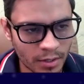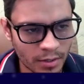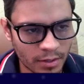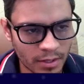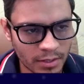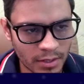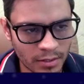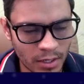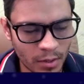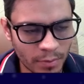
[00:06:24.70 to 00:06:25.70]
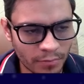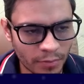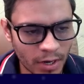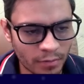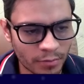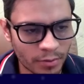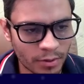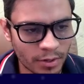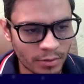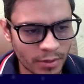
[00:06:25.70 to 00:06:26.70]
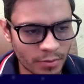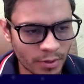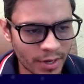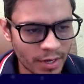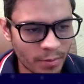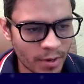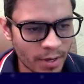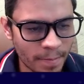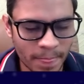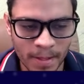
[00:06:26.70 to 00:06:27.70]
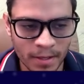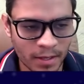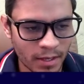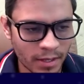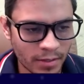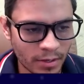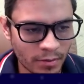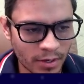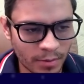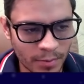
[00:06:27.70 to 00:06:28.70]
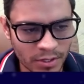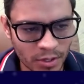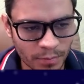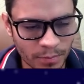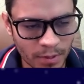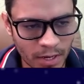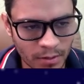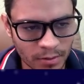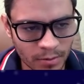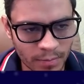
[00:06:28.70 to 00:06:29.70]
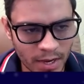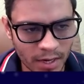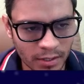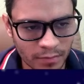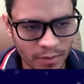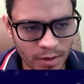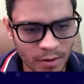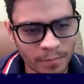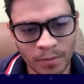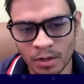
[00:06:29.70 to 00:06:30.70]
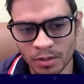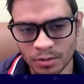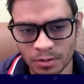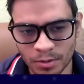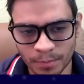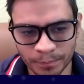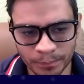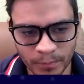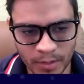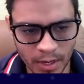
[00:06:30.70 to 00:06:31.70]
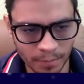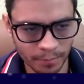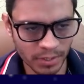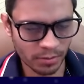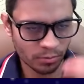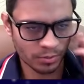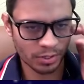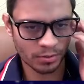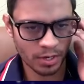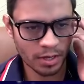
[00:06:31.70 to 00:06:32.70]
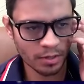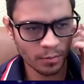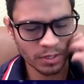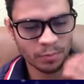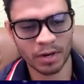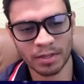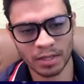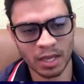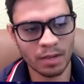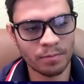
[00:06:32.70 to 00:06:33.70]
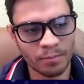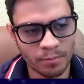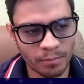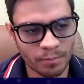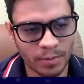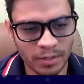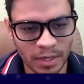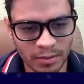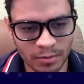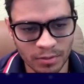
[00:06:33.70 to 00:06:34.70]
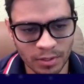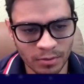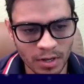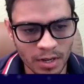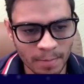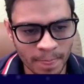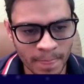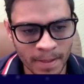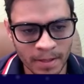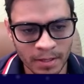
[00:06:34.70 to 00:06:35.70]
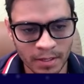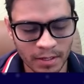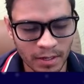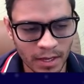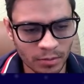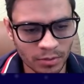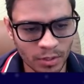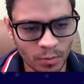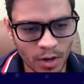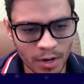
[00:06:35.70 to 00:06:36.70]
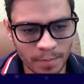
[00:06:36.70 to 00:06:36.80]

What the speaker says: This is an open file for the rook anyway. The other bishop can also be active here. So yeah, bishop to c3 was playing the game. B takes on c3, knight to c1.